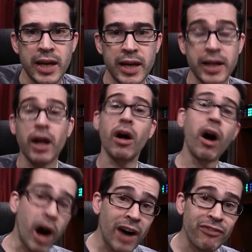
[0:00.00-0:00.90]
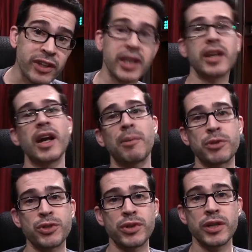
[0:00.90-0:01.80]
and I'll often get an
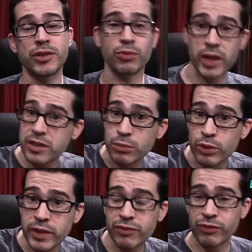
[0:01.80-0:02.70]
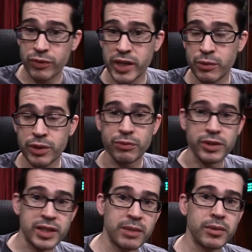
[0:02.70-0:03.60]
opportunity to rent a movie for free with a
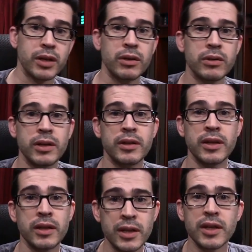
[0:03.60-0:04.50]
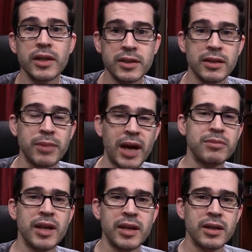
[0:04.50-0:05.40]
redeem code, and then
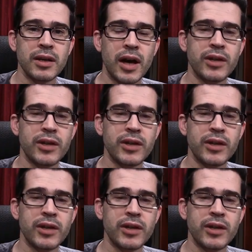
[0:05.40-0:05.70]
sometimes I,